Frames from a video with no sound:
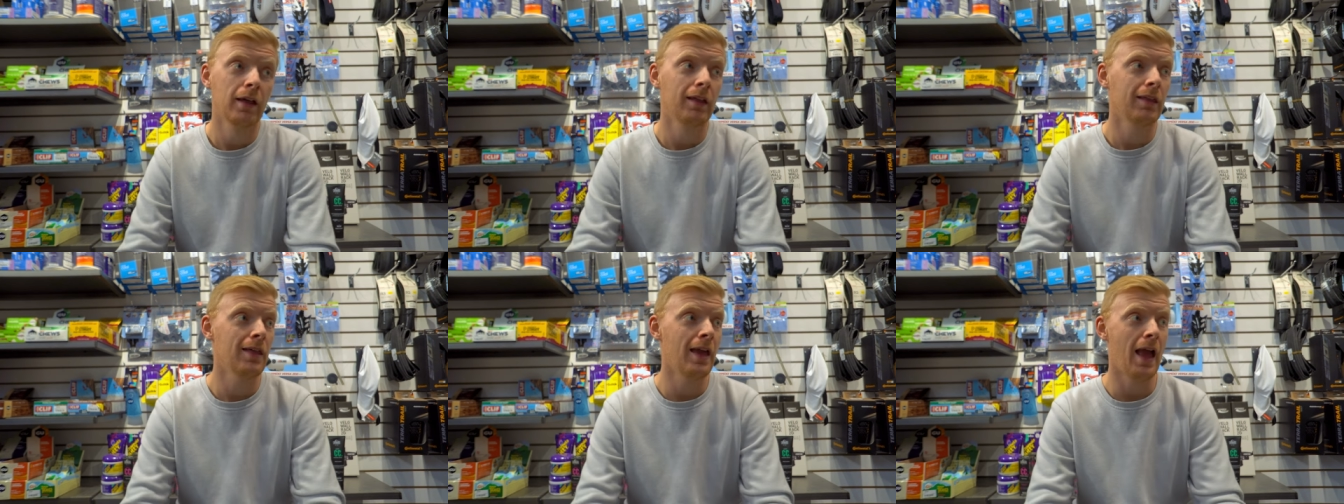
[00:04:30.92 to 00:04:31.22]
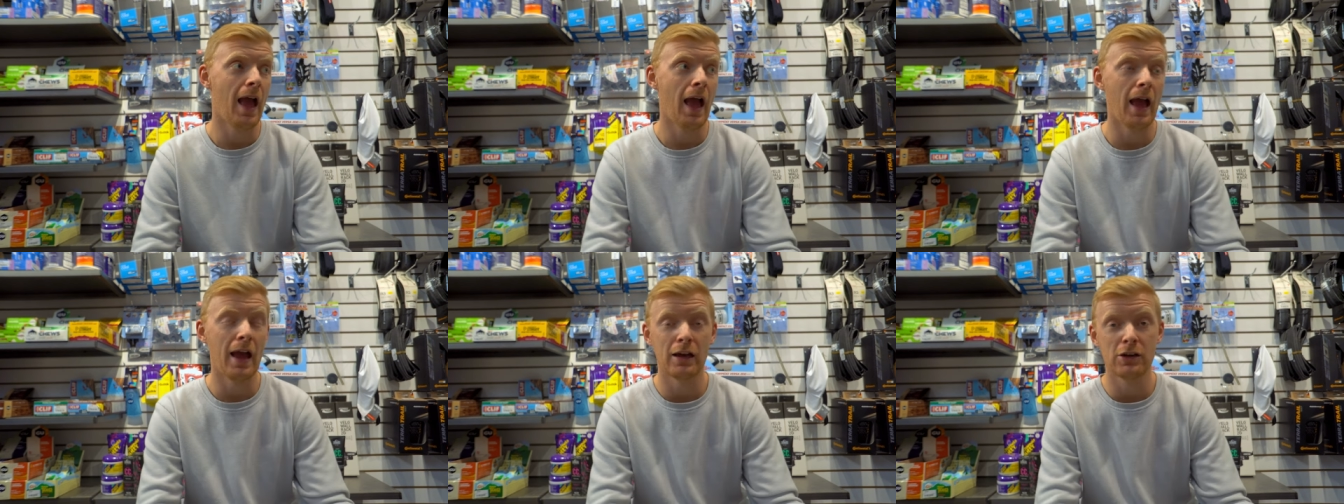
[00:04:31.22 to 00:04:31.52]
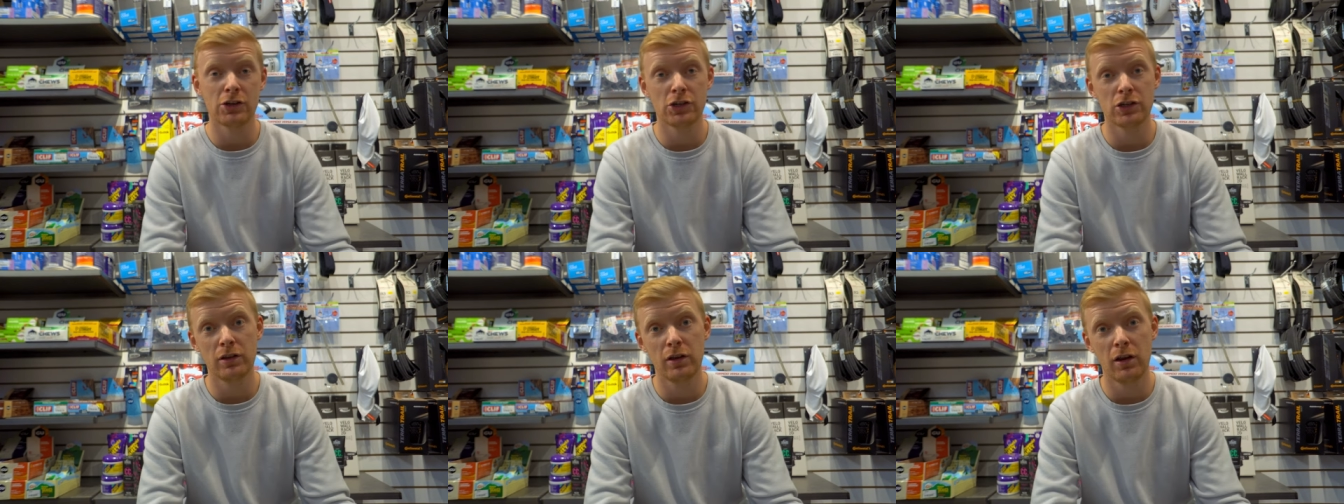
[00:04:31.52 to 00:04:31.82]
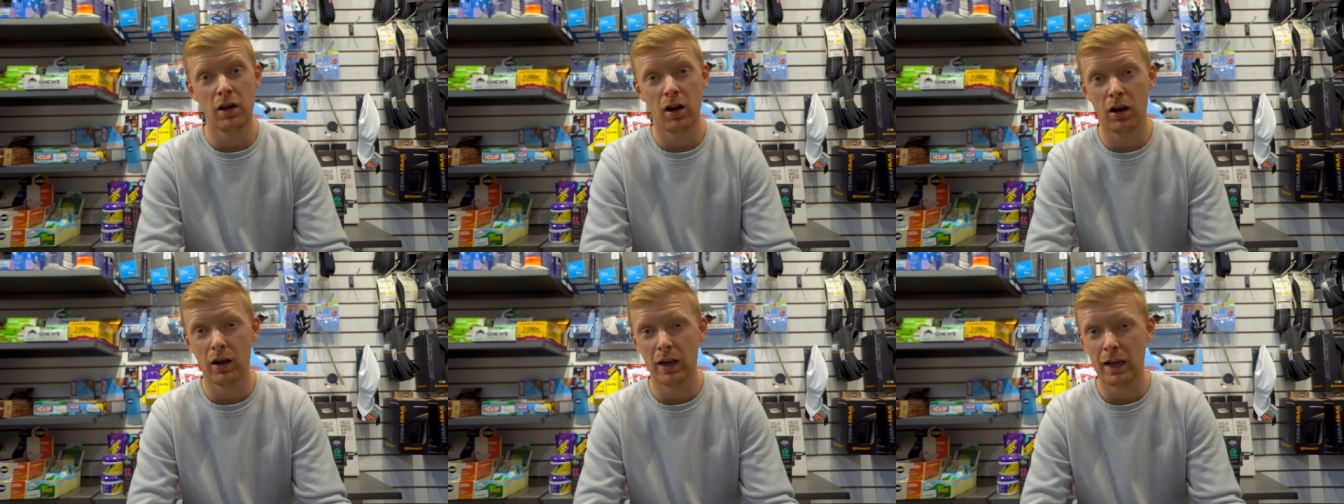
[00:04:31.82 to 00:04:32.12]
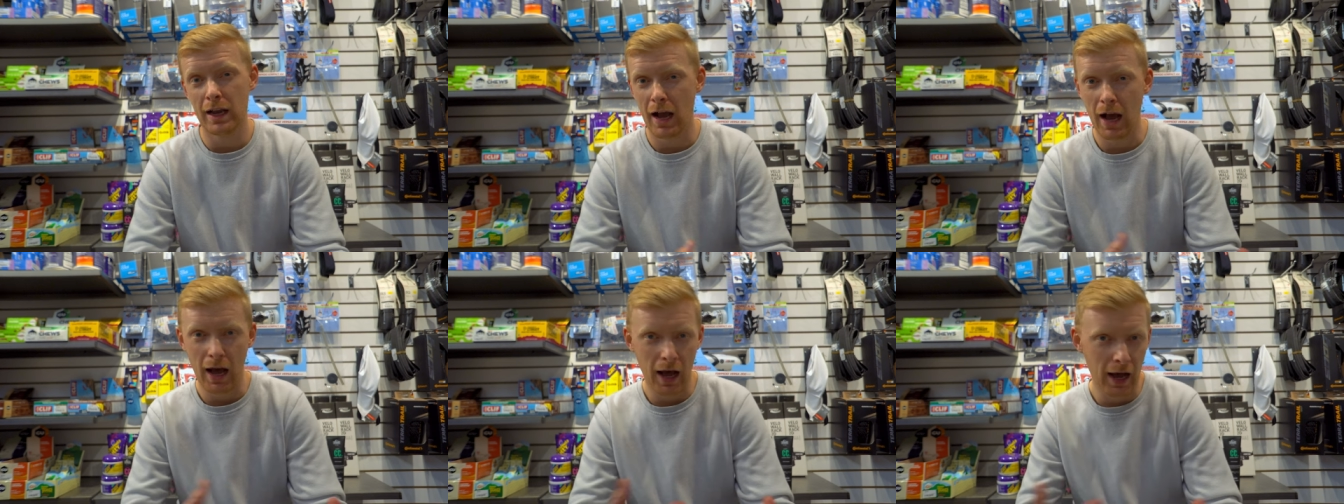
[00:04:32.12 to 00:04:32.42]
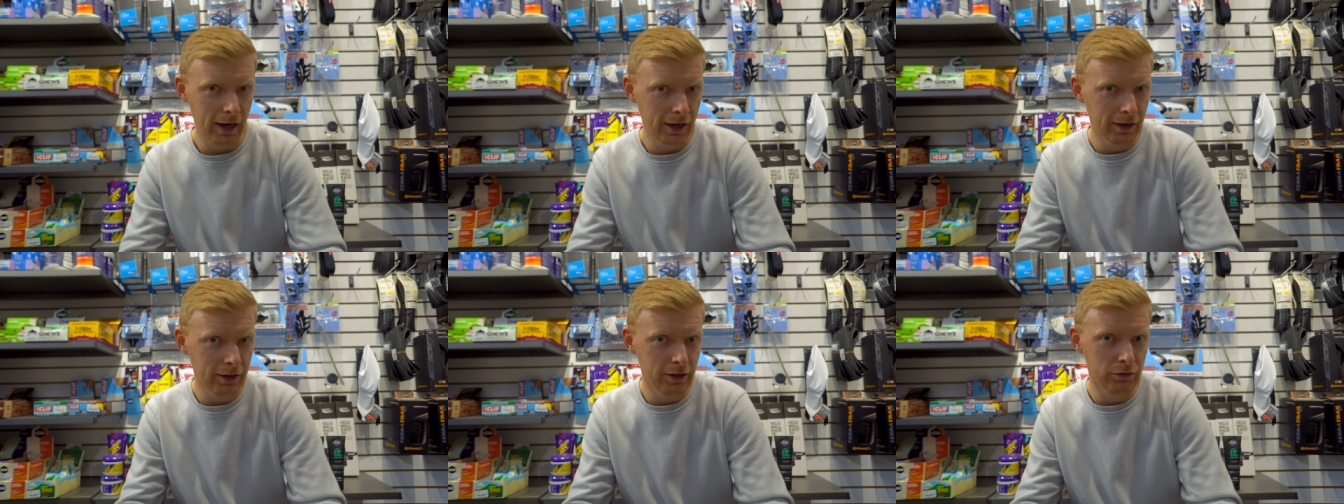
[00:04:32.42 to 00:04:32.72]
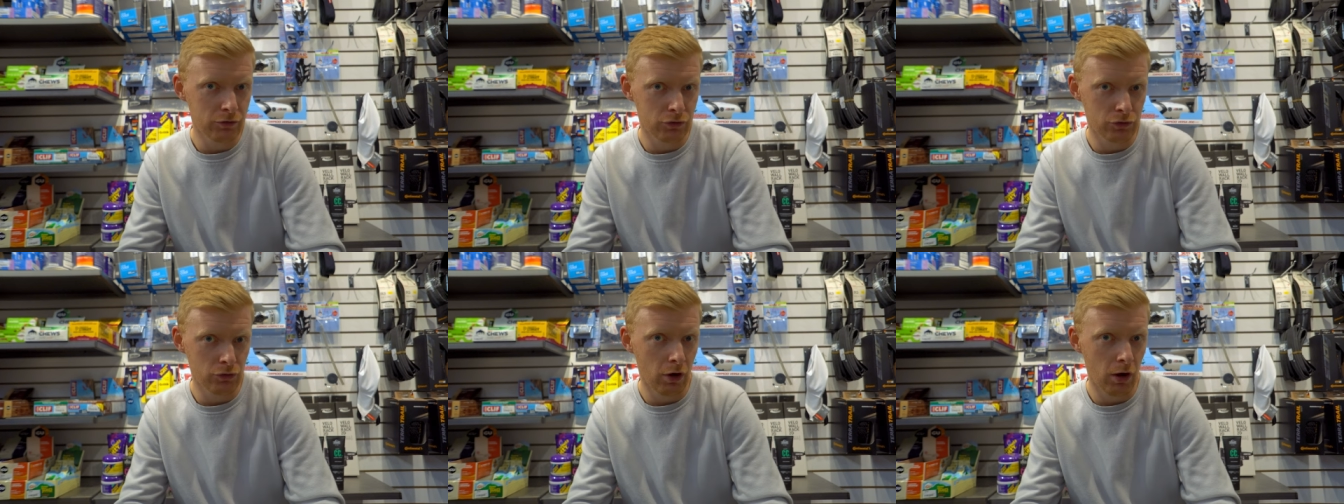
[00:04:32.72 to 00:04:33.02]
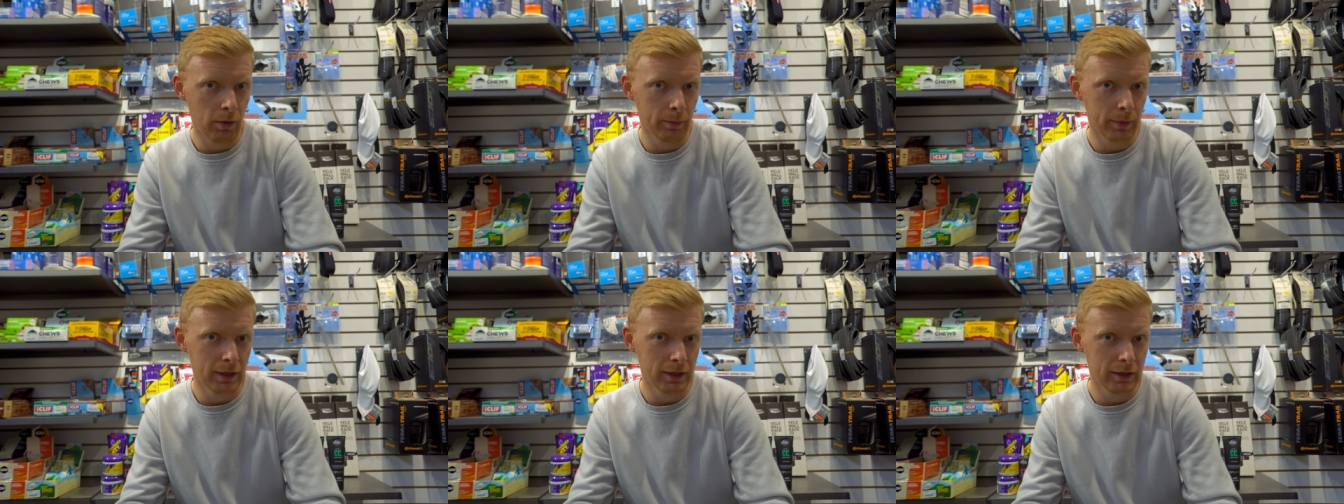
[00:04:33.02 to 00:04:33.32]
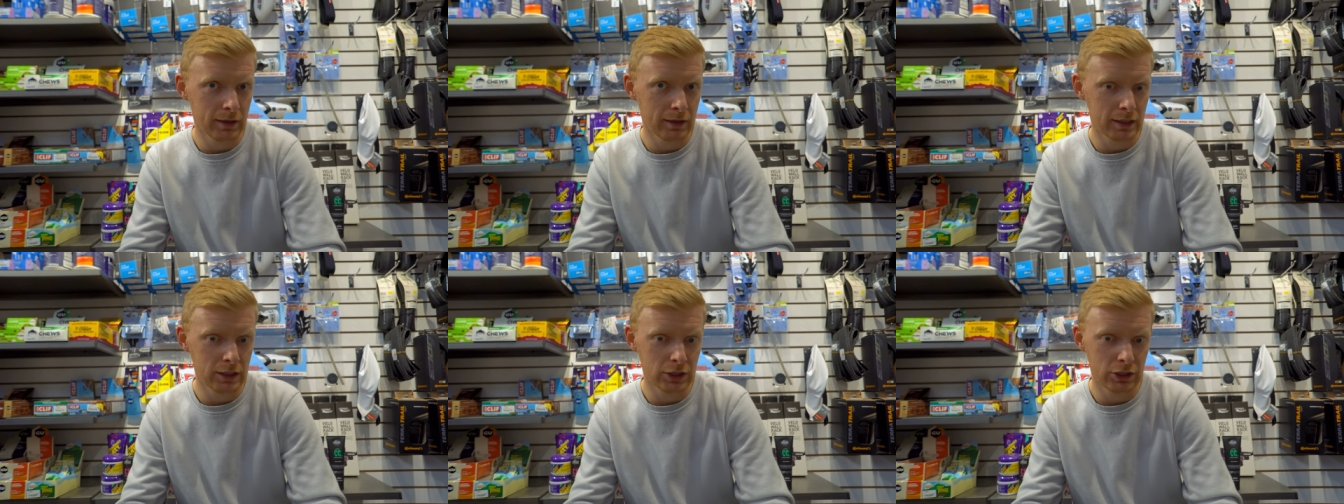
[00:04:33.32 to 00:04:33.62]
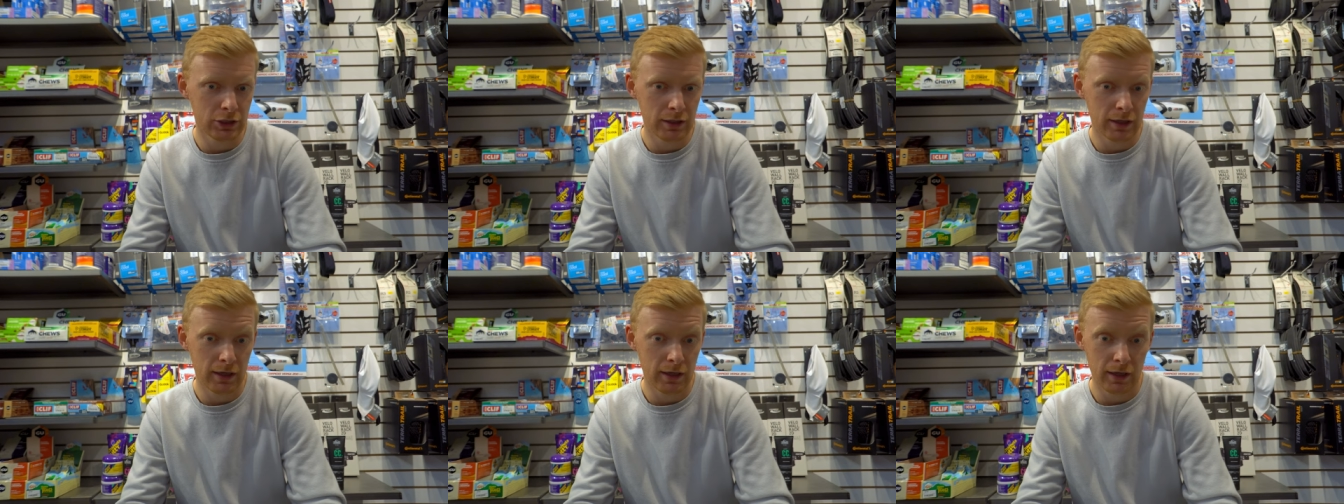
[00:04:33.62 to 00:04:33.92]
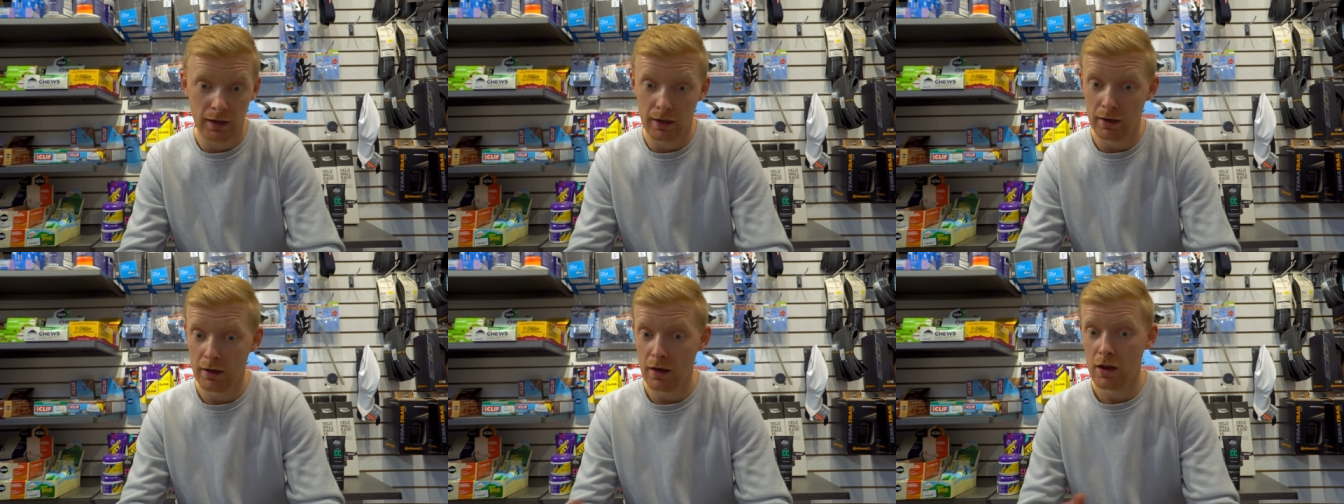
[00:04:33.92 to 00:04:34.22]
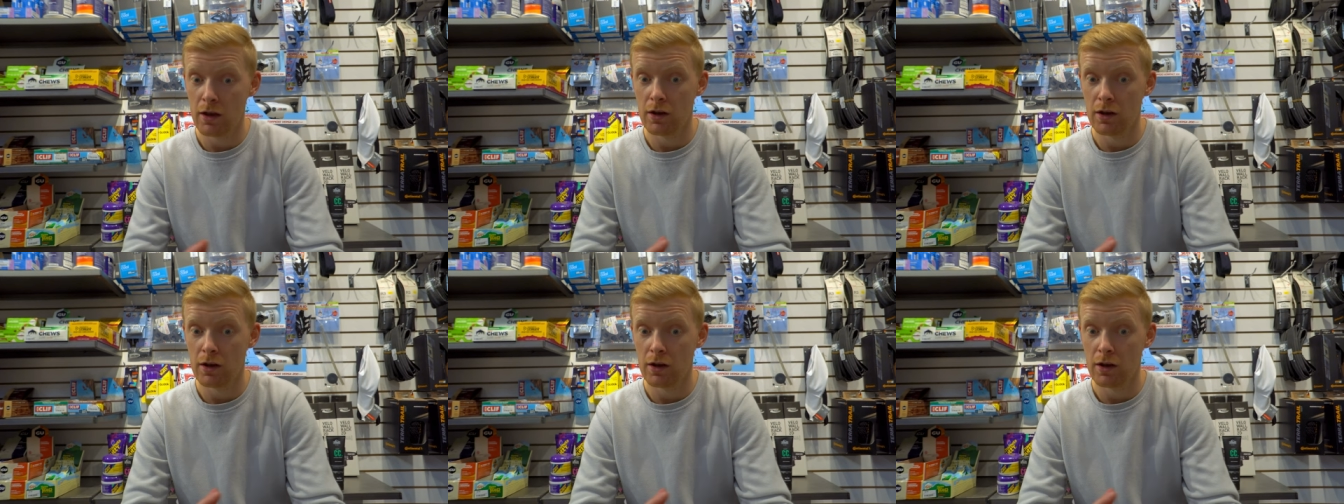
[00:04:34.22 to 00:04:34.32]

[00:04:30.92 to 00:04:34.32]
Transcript: They actually are kind of dropping it this year.